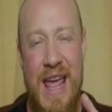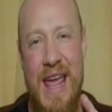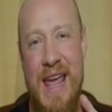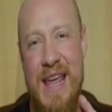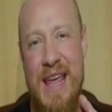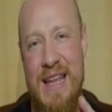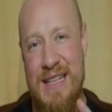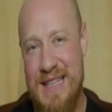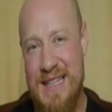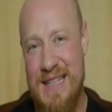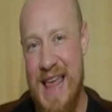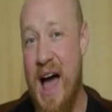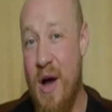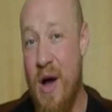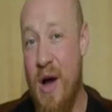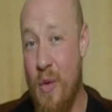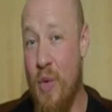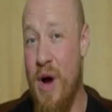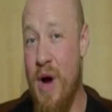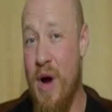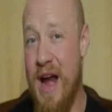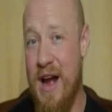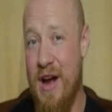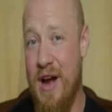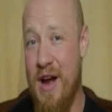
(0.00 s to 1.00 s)
Is that
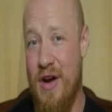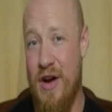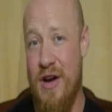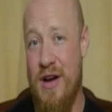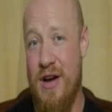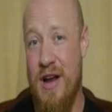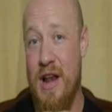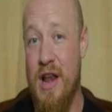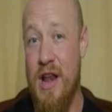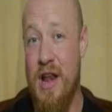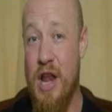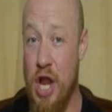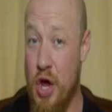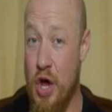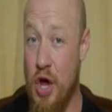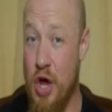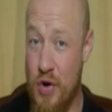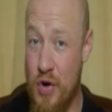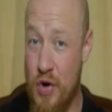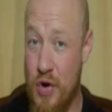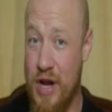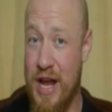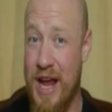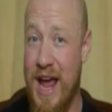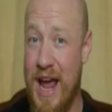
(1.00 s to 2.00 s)
where
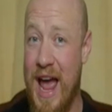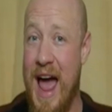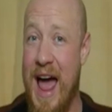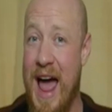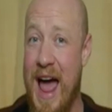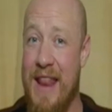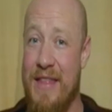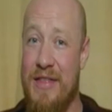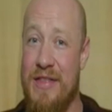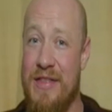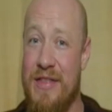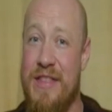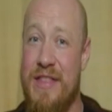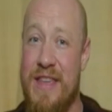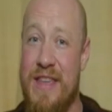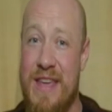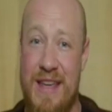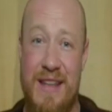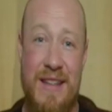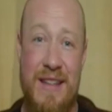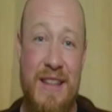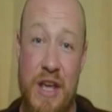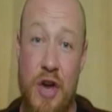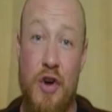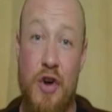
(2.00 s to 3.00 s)
Luke and
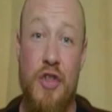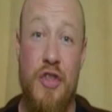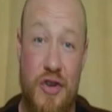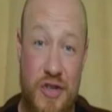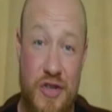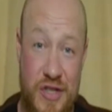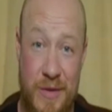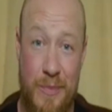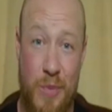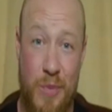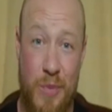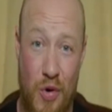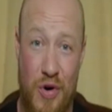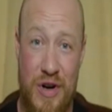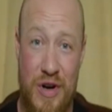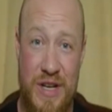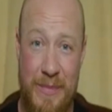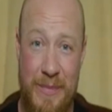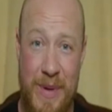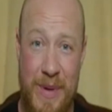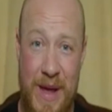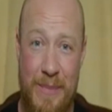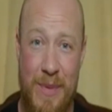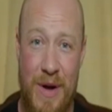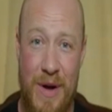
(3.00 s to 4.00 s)
the other
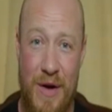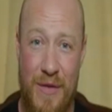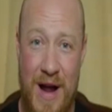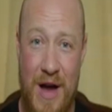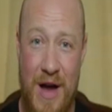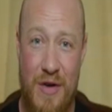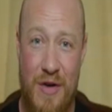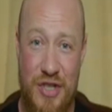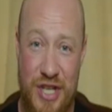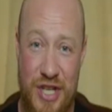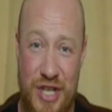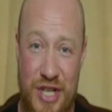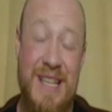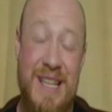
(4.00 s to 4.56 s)
supporting people around you,